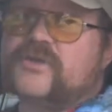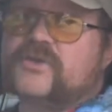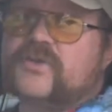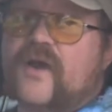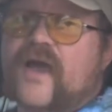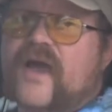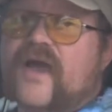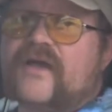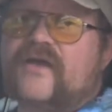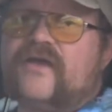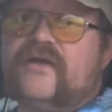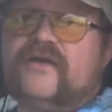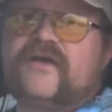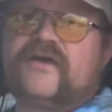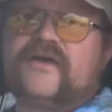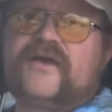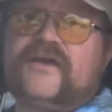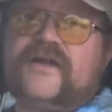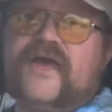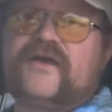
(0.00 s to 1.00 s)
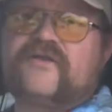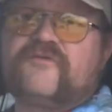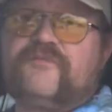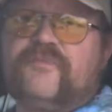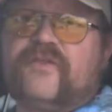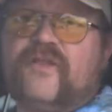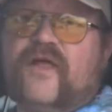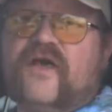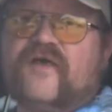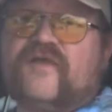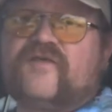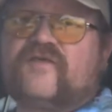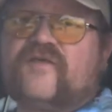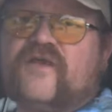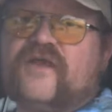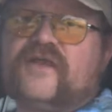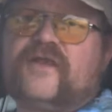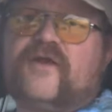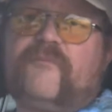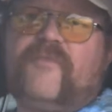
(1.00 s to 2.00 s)
track Connect Plus
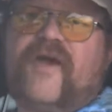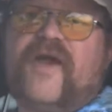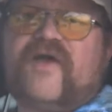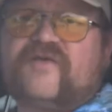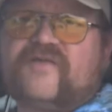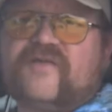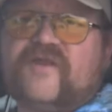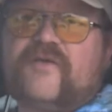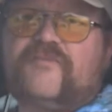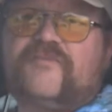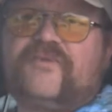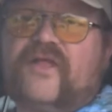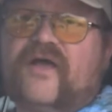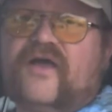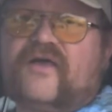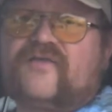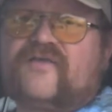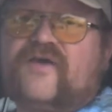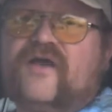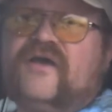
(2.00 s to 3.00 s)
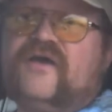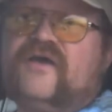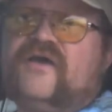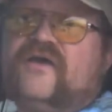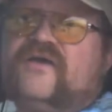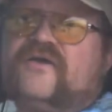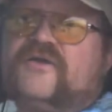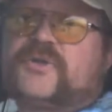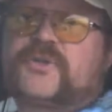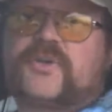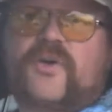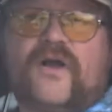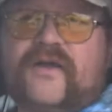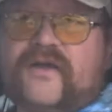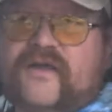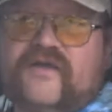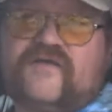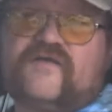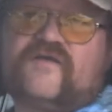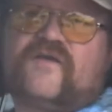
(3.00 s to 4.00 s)
and Capacity Plus
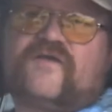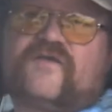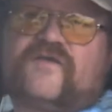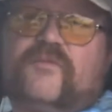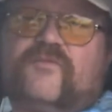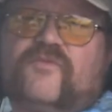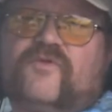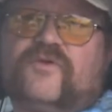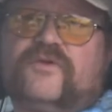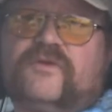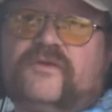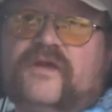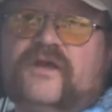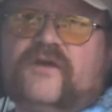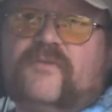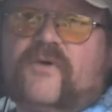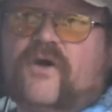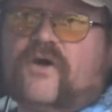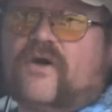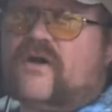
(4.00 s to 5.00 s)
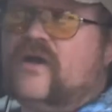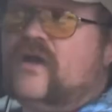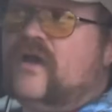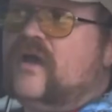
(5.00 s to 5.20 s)
trunking systems on DMR.